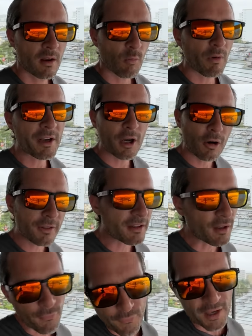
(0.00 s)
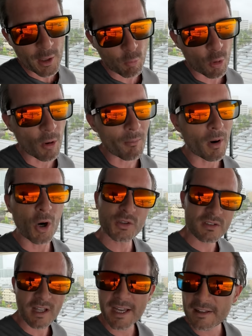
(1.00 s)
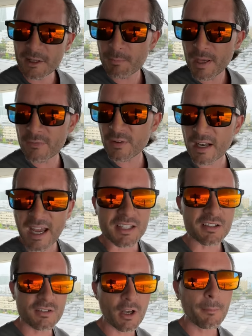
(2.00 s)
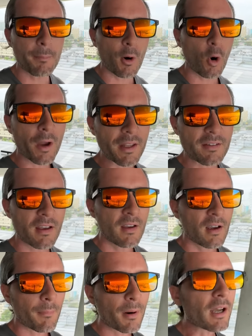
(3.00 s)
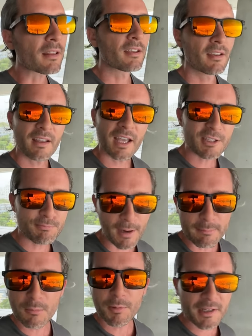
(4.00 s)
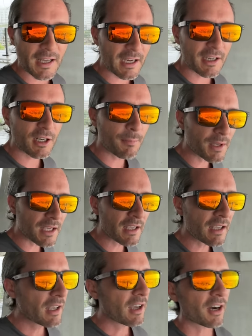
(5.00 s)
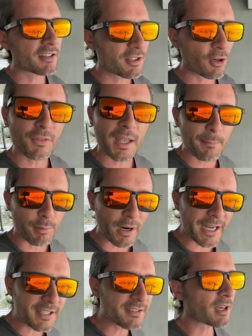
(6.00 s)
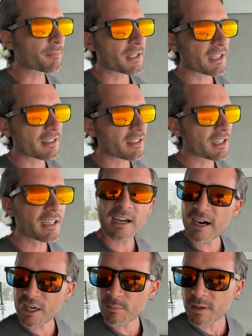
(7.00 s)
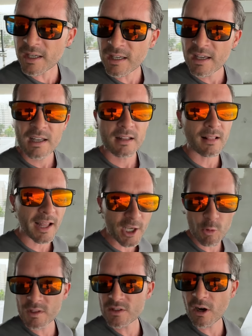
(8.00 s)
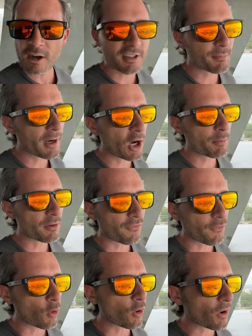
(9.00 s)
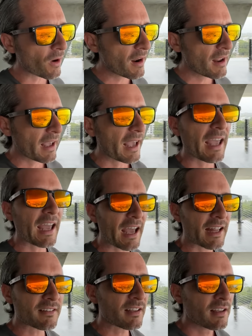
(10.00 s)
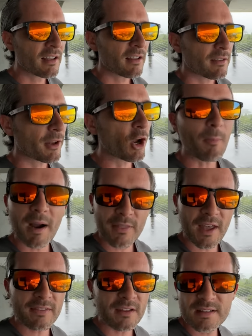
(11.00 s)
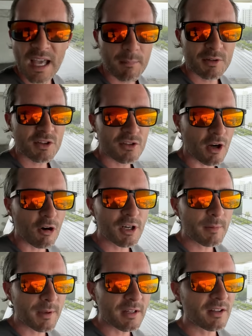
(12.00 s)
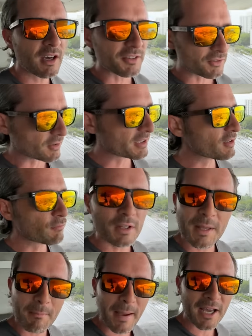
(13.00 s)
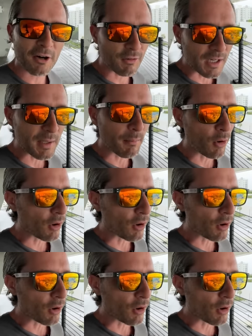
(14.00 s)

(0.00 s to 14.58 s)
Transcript: we know that the Fed will most likely pivot at some point, but it's probably not gonna be until they break something in the economy, like we talked about before. And you know, by then the damage has already been done, so it doesn't really matter anymore.